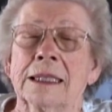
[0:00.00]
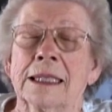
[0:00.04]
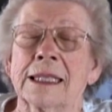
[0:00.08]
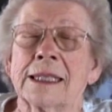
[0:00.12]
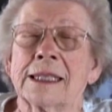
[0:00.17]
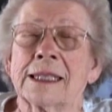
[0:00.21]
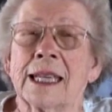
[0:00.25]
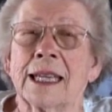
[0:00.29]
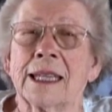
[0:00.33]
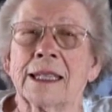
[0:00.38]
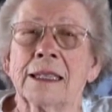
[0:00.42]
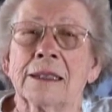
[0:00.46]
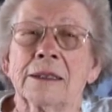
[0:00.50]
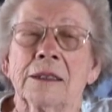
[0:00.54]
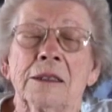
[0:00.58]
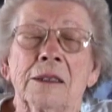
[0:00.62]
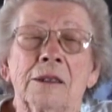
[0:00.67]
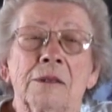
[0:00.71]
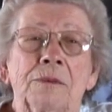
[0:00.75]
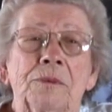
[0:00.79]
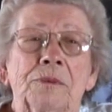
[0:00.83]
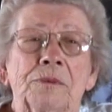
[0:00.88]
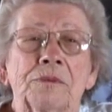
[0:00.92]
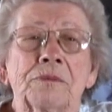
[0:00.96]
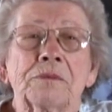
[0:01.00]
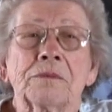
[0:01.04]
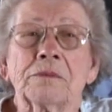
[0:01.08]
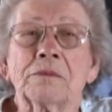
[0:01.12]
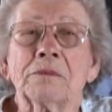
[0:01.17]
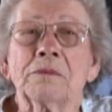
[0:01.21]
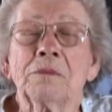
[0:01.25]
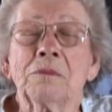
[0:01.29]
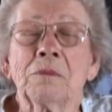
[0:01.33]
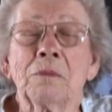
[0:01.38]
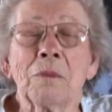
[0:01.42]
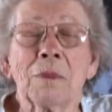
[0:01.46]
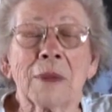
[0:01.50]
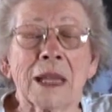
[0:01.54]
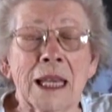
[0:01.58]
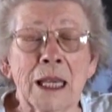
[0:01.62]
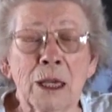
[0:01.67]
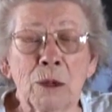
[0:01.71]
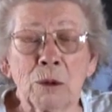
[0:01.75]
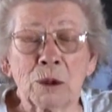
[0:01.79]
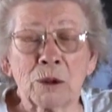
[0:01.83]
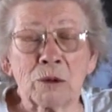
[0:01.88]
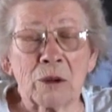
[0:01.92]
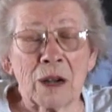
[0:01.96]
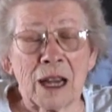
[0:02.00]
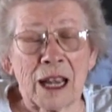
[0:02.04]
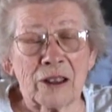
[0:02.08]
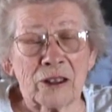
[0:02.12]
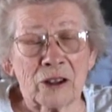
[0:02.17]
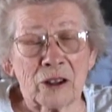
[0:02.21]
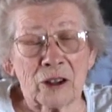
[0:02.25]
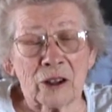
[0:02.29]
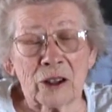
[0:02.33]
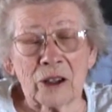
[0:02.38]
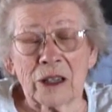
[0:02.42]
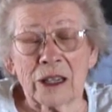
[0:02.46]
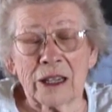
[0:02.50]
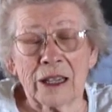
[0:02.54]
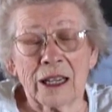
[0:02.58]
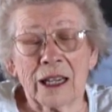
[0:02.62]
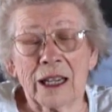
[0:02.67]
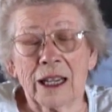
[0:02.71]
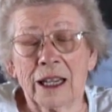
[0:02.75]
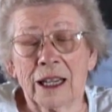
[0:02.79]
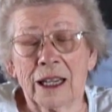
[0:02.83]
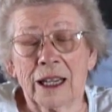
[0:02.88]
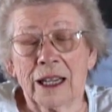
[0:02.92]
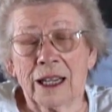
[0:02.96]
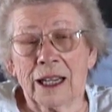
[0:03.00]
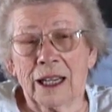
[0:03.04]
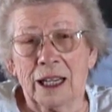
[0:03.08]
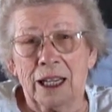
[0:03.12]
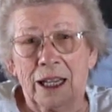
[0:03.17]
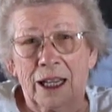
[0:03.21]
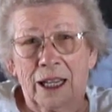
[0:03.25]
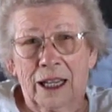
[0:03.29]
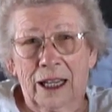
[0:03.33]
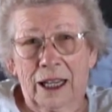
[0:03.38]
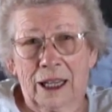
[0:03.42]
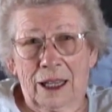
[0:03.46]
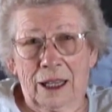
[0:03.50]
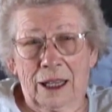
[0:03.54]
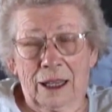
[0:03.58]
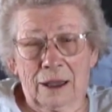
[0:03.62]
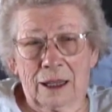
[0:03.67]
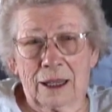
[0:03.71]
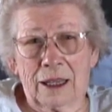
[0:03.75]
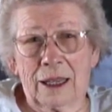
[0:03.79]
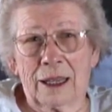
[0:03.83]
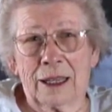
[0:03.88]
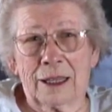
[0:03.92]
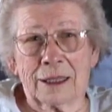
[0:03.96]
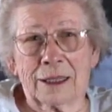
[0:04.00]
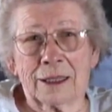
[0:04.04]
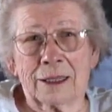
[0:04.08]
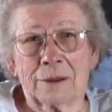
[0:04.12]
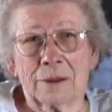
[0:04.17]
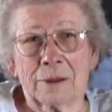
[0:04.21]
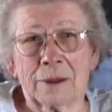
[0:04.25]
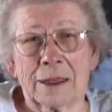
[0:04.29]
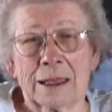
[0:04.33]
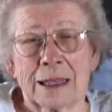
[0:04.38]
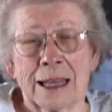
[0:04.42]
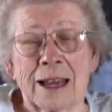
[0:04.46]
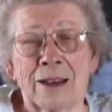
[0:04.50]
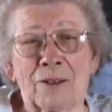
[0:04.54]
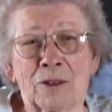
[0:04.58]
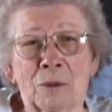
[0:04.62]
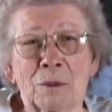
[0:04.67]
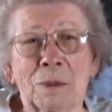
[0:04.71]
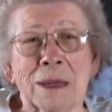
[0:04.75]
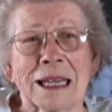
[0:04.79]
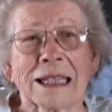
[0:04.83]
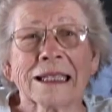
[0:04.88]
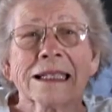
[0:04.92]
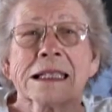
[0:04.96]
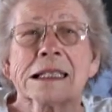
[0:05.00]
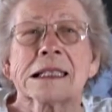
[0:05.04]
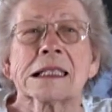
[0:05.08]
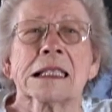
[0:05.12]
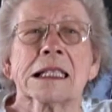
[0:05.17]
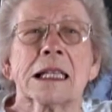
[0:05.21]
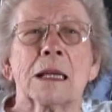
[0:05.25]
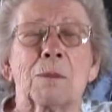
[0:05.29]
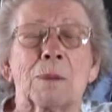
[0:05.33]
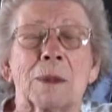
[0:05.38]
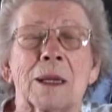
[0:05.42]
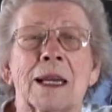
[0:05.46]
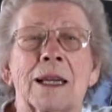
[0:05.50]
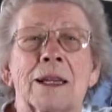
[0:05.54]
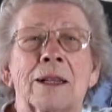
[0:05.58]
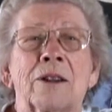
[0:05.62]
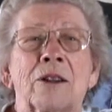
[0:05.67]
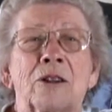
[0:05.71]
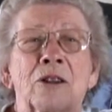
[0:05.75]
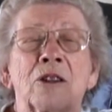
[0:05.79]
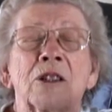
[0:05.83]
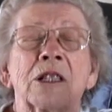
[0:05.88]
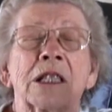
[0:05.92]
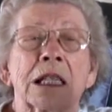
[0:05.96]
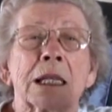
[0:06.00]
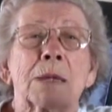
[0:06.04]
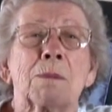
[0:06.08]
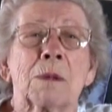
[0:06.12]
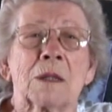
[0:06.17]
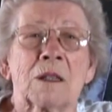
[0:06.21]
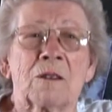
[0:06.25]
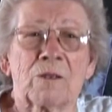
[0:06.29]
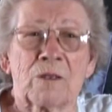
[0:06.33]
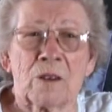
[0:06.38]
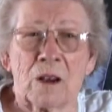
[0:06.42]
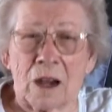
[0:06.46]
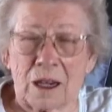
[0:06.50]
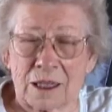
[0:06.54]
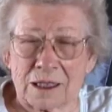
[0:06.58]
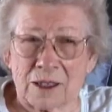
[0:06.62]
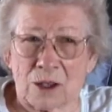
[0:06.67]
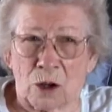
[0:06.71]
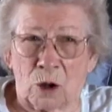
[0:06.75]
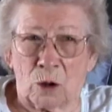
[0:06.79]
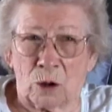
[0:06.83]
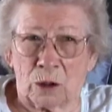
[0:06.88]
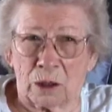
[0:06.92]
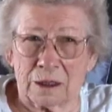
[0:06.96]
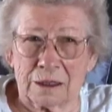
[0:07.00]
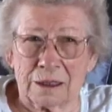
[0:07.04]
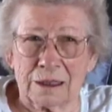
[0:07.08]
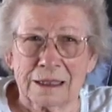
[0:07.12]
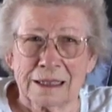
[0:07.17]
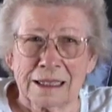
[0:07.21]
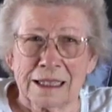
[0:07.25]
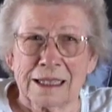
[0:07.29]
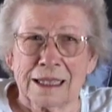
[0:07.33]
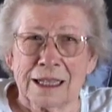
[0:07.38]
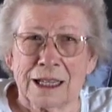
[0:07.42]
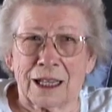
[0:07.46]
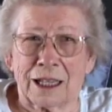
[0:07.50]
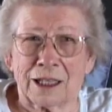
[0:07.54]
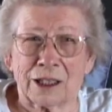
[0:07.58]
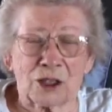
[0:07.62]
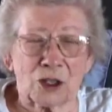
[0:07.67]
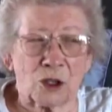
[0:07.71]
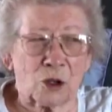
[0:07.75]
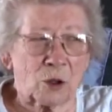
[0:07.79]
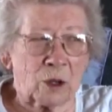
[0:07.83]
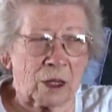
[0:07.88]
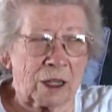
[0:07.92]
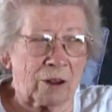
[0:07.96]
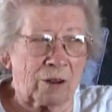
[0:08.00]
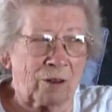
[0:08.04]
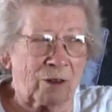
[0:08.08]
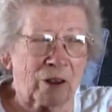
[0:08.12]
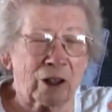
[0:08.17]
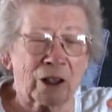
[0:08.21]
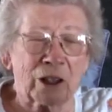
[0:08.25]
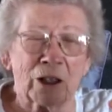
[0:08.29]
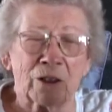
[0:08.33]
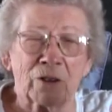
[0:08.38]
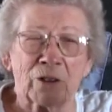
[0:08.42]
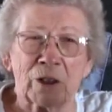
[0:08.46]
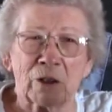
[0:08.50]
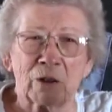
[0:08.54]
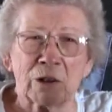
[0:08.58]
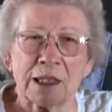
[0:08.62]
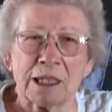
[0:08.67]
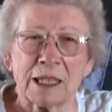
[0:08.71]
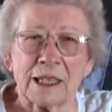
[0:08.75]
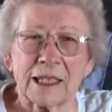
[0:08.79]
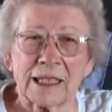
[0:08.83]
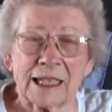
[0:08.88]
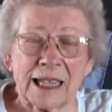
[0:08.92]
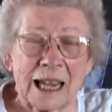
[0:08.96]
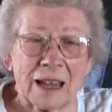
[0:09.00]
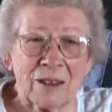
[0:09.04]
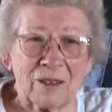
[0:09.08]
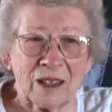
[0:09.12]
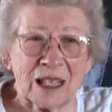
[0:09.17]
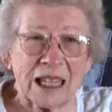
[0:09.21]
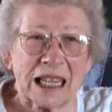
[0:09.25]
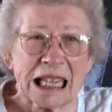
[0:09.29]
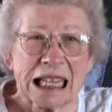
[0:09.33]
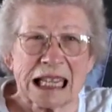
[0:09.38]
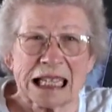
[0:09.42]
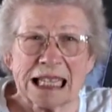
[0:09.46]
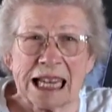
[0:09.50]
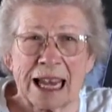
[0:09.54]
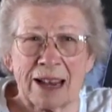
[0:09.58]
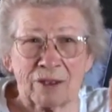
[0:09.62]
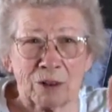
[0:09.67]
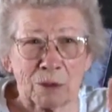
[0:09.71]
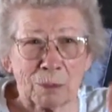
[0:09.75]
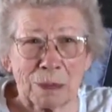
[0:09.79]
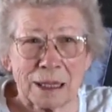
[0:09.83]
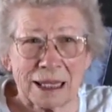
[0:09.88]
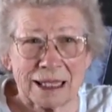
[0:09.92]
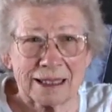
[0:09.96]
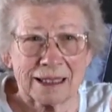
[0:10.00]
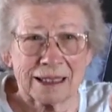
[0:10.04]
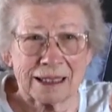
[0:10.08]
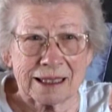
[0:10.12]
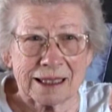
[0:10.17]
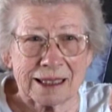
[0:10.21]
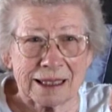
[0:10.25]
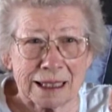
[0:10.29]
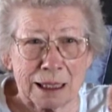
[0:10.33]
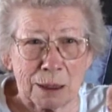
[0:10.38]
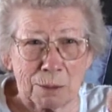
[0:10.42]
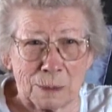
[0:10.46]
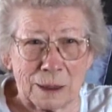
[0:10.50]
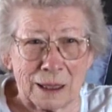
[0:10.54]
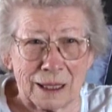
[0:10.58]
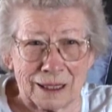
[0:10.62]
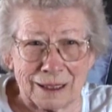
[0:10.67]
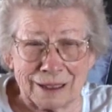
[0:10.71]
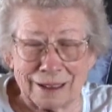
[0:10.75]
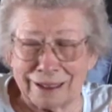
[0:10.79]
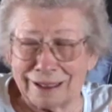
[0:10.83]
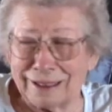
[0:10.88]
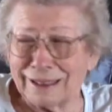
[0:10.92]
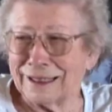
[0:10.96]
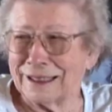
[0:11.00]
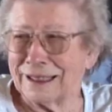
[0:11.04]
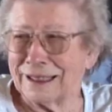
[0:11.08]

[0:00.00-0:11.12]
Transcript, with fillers: he said he would rather uh, have a bed to sleep in than sleep in a foxhole. And so he figured if he was in the Navy, he'd have a bed to sleep in.